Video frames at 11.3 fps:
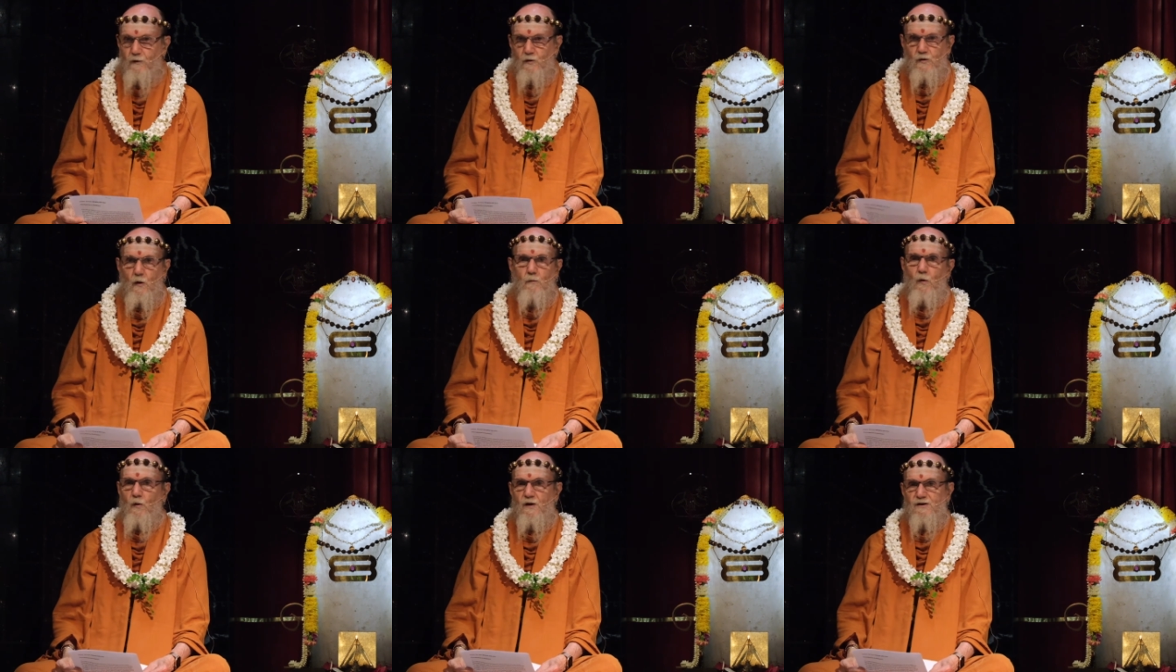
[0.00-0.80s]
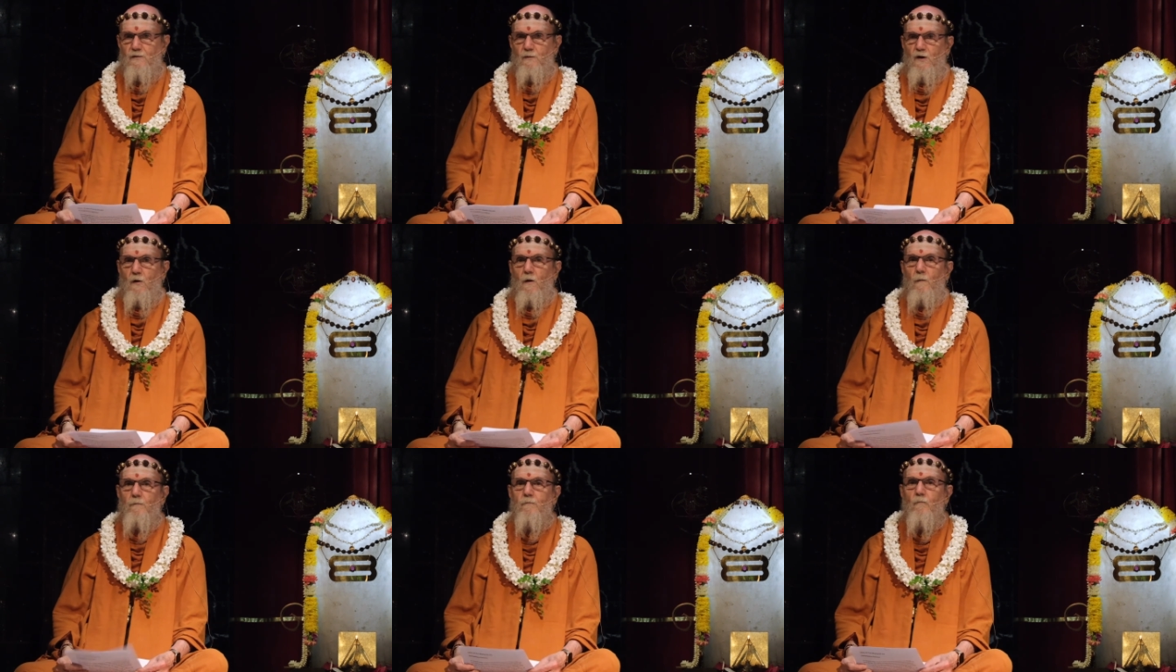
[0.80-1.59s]
There's no monism at
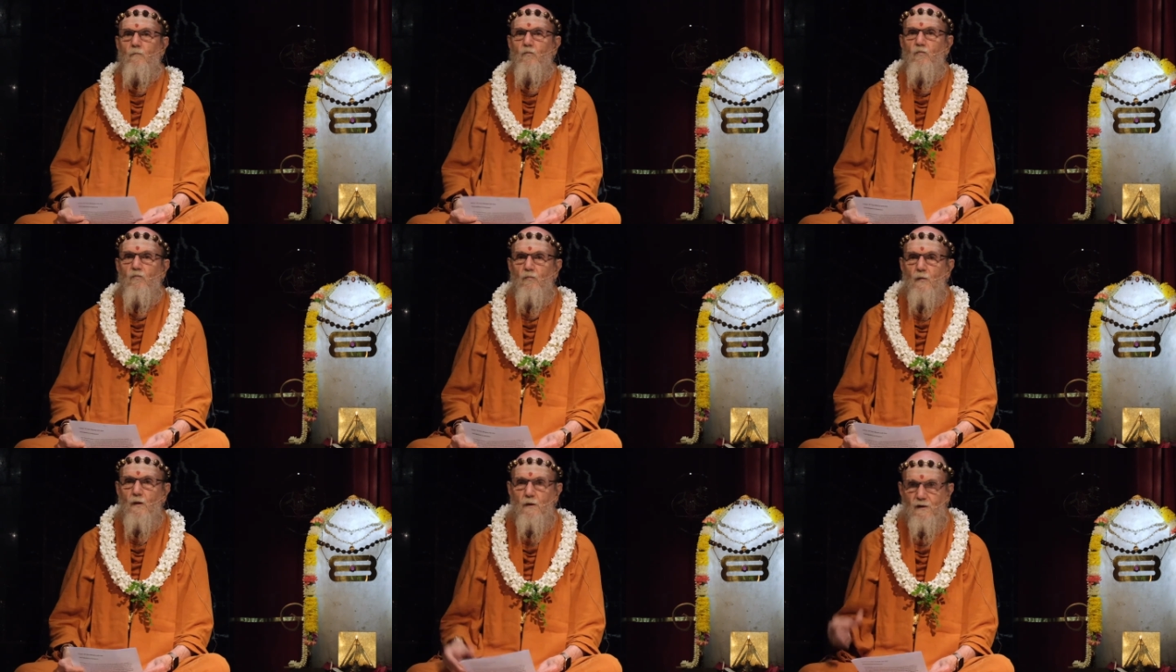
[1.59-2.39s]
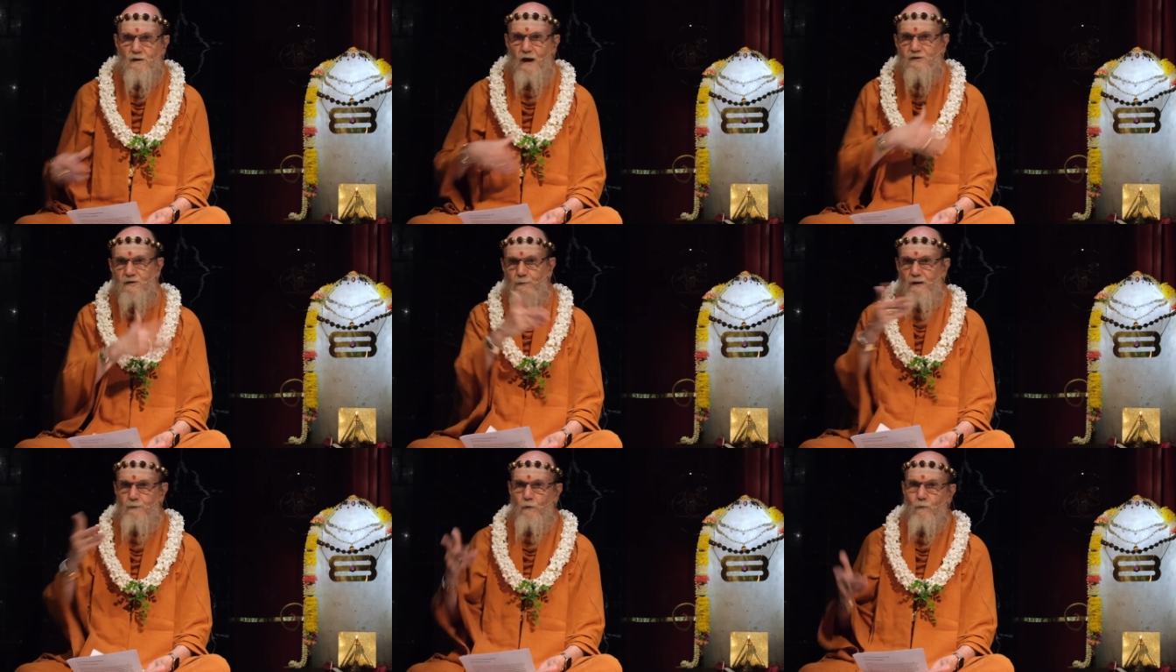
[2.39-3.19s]
all. There's lots of
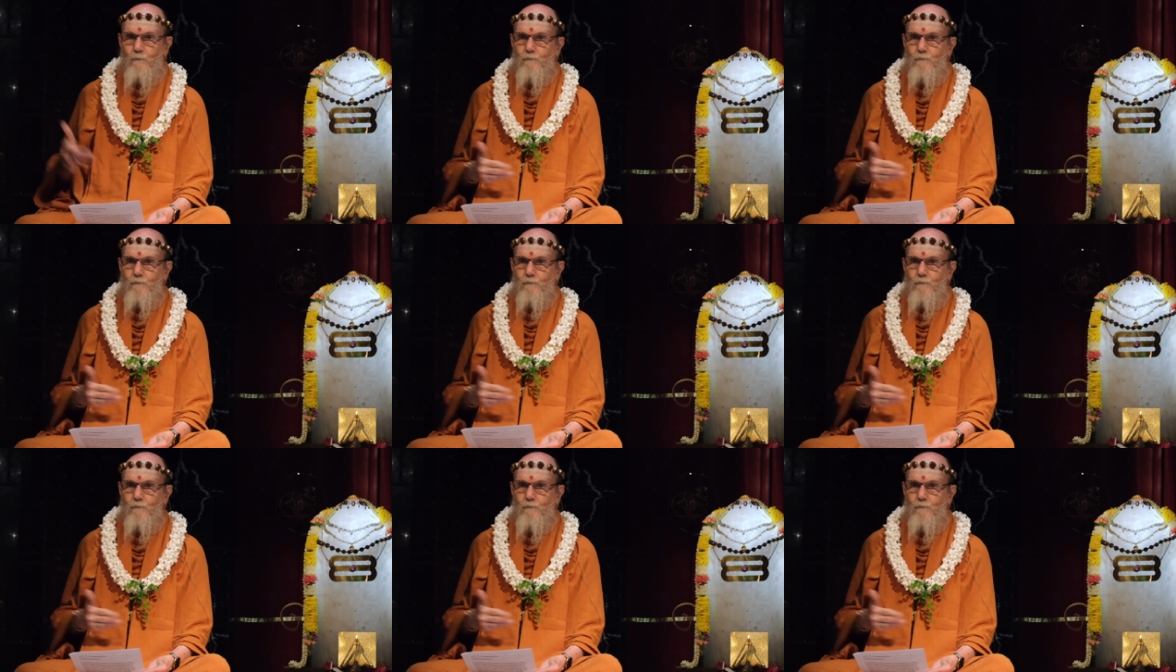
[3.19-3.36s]
people.